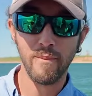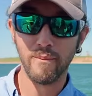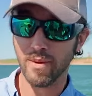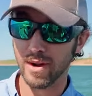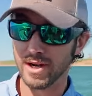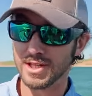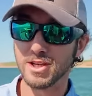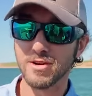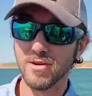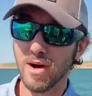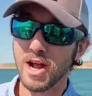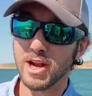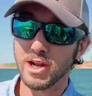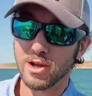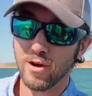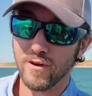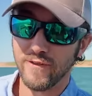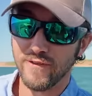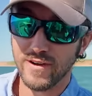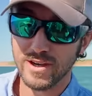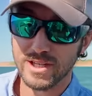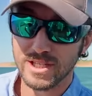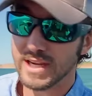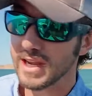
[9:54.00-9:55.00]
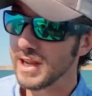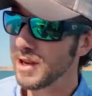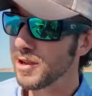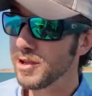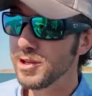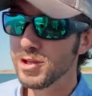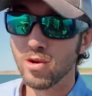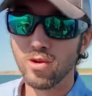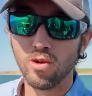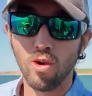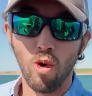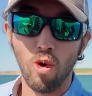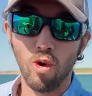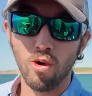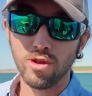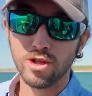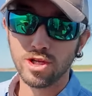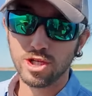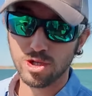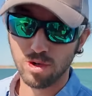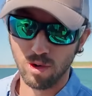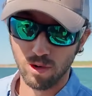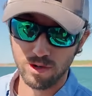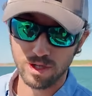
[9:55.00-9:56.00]
but it's a lot of good fishing, and you can do it all in
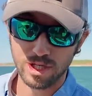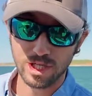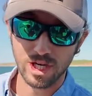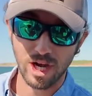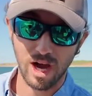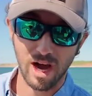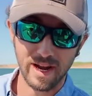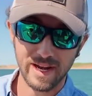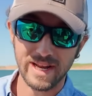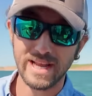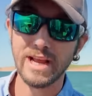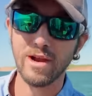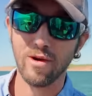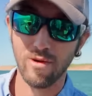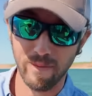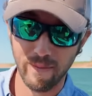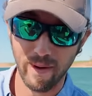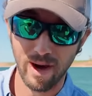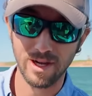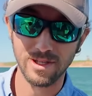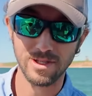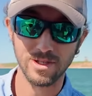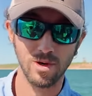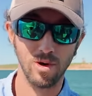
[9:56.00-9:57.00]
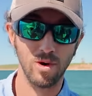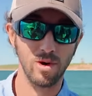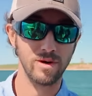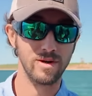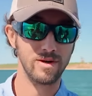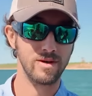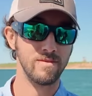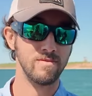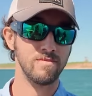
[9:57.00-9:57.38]
the short shot here in Montauk.